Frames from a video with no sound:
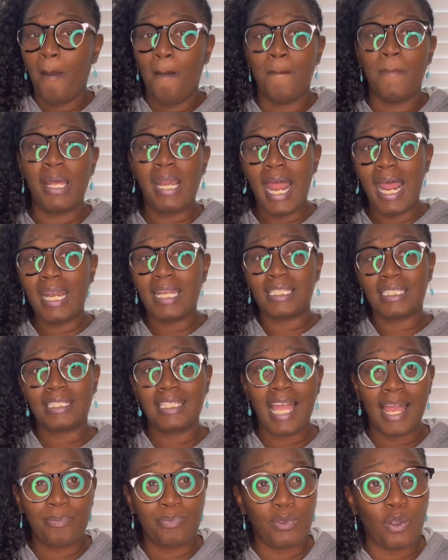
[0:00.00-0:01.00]
But I done
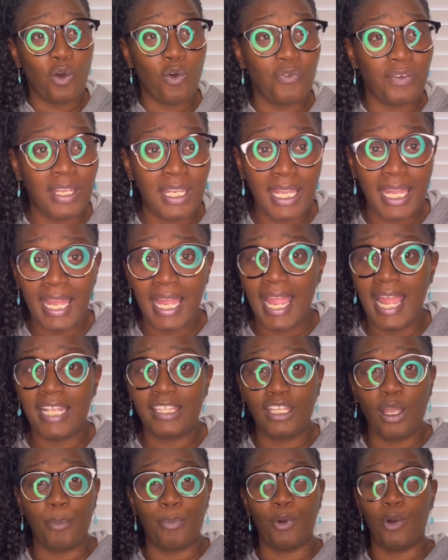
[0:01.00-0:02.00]
stopped over here at
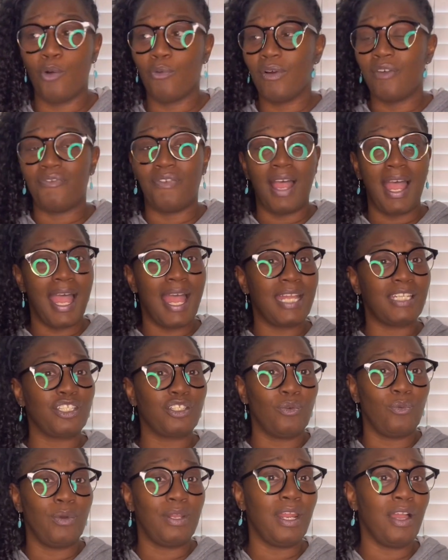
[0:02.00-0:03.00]
the Bora Vodge
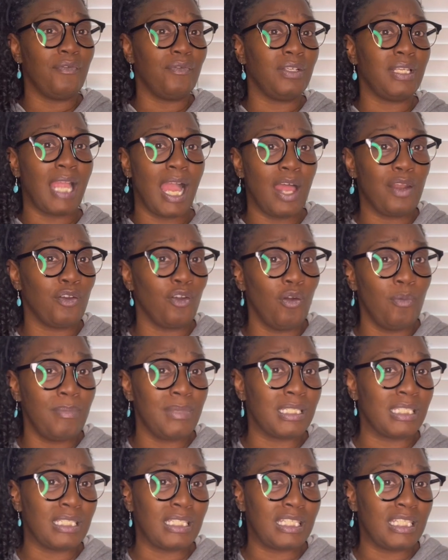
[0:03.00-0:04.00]
or whatever. Y'all know
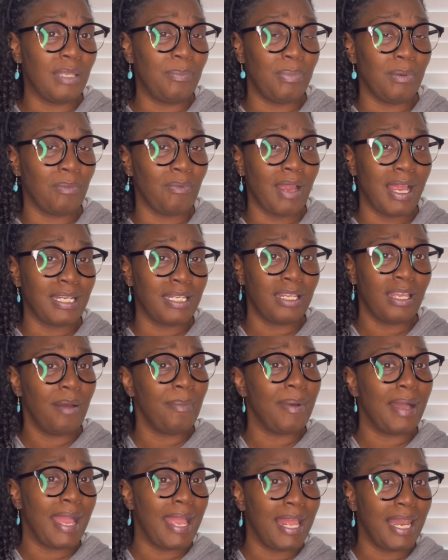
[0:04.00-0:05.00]
Mississippi right there
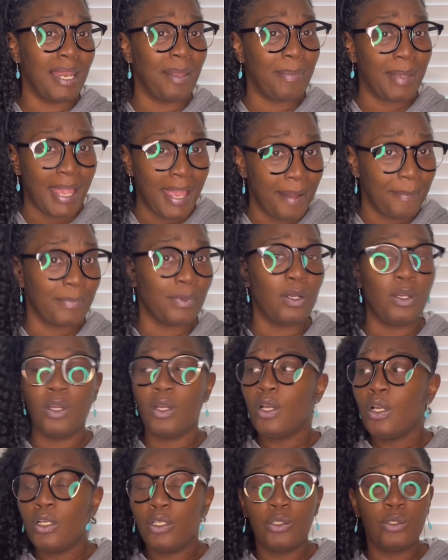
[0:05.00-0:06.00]
by Alabama.
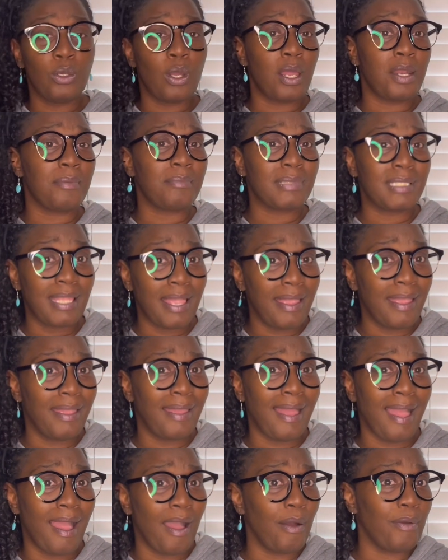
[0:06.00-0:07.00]
You know what I'm
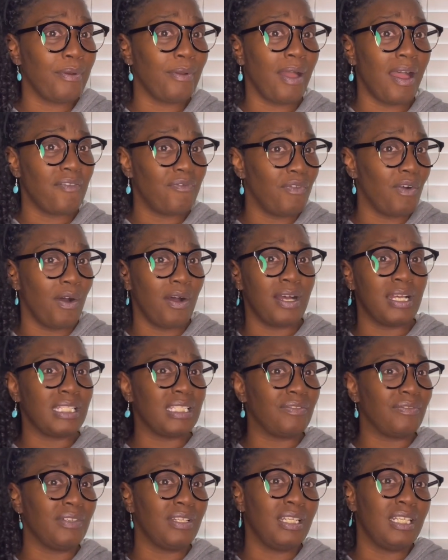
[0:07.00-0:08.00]
saying? I don't know how far
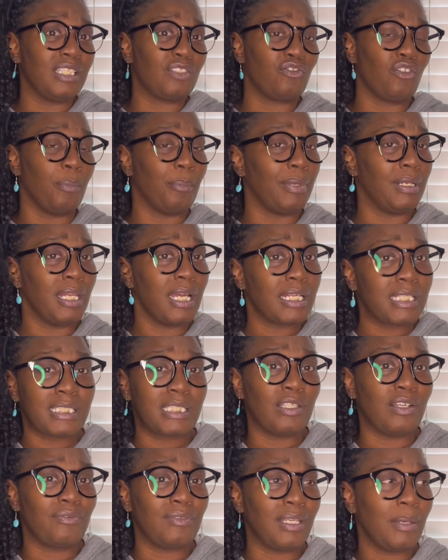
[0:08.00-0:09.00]
Huntsville is from
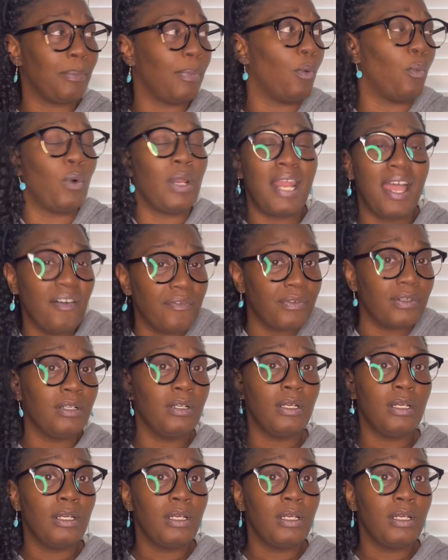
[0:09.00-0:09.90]
Biloxi, but whatever.